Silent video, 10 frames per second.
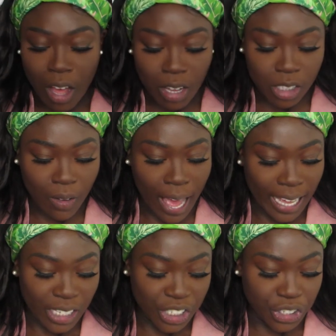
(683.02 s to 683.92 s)
also
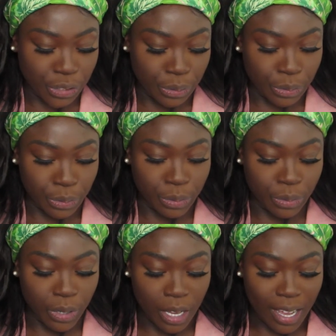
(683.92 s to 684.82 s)
acts
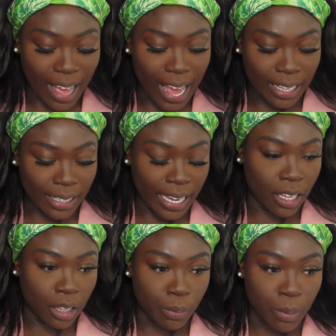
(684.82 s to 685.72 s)
to highlight
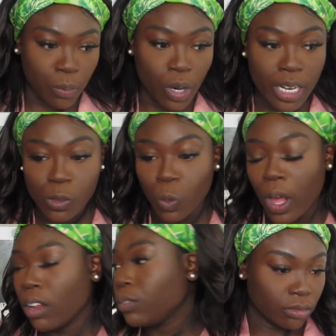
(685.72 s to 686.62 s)
a little bit more as
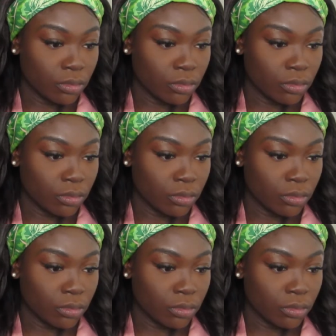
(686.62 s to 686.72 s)
well.